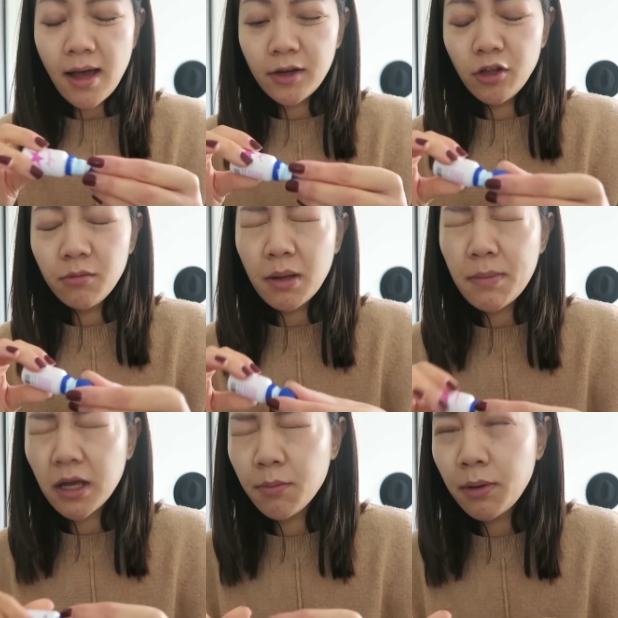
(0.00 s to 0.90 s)
I do my
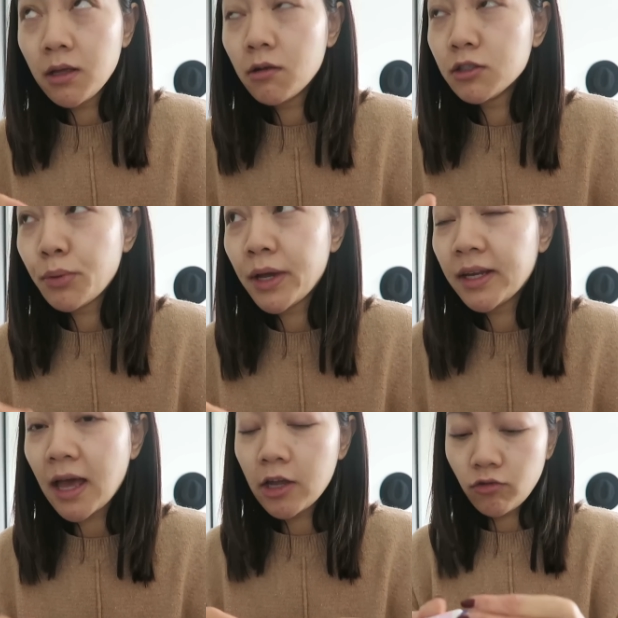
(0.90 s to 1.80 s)
makeup, I always put
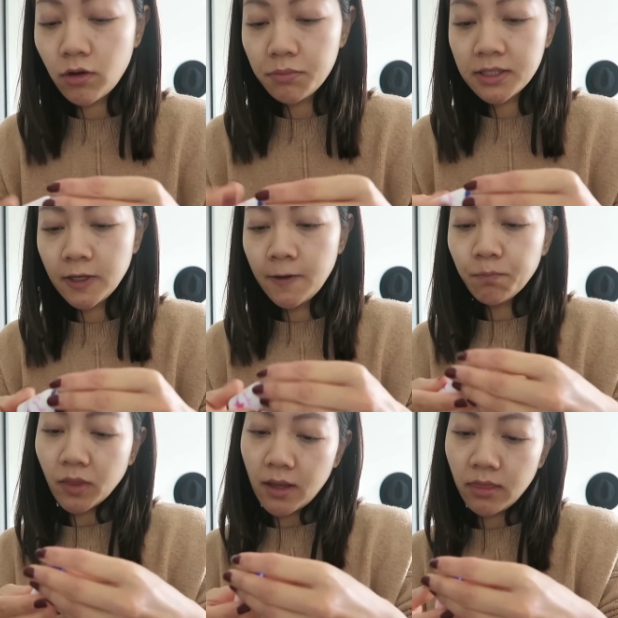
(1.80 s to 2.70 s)
in eye drops.
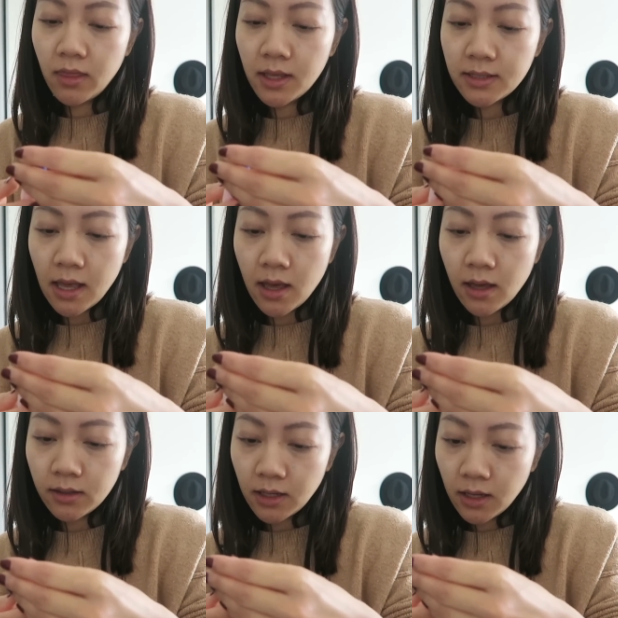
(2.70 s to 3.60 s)
And these
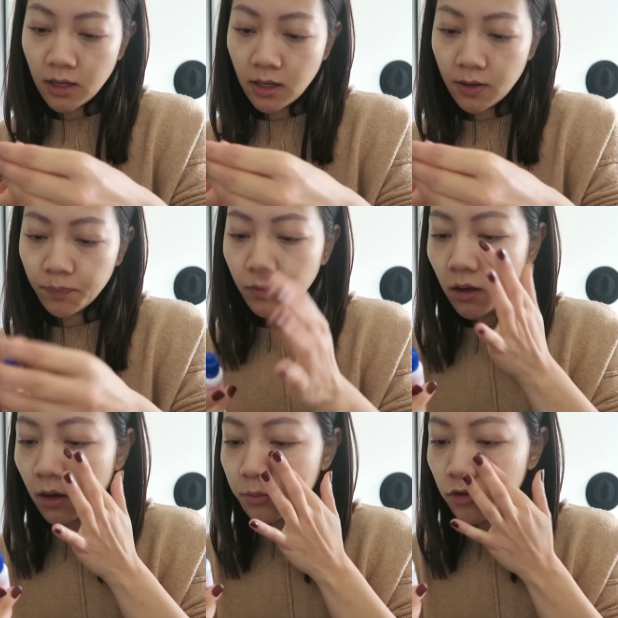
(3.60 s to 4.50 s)
are the
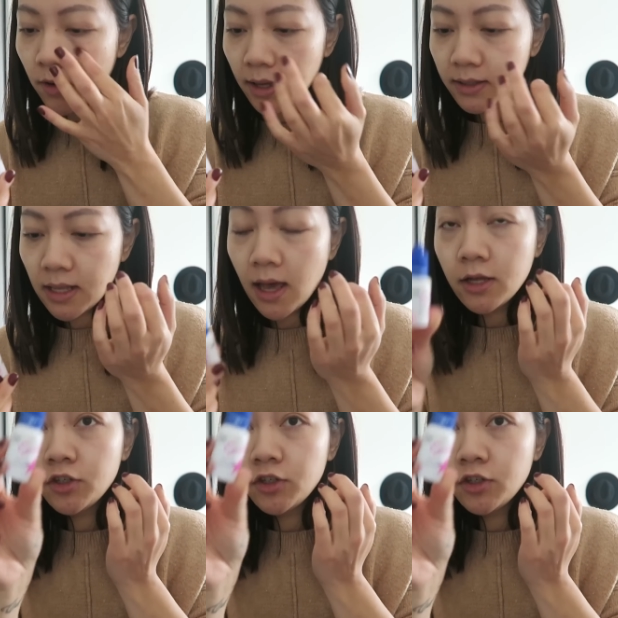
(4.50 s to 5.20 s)
Optrex Eye